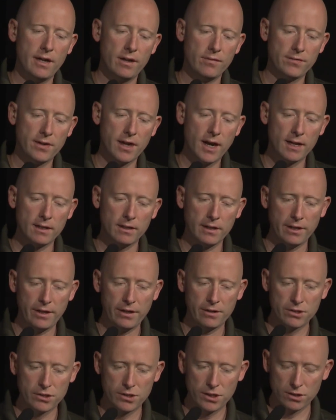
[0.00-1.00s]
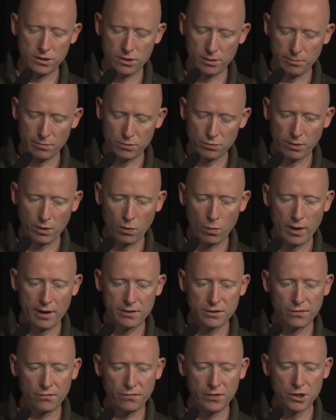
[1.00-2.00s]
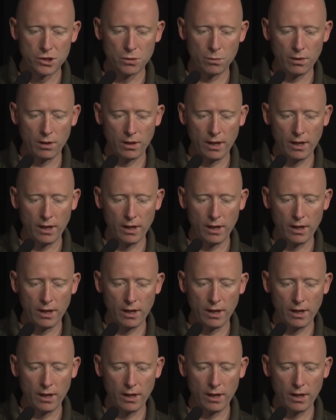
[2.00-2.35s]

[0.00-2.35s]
of nonlinear systems requires a visual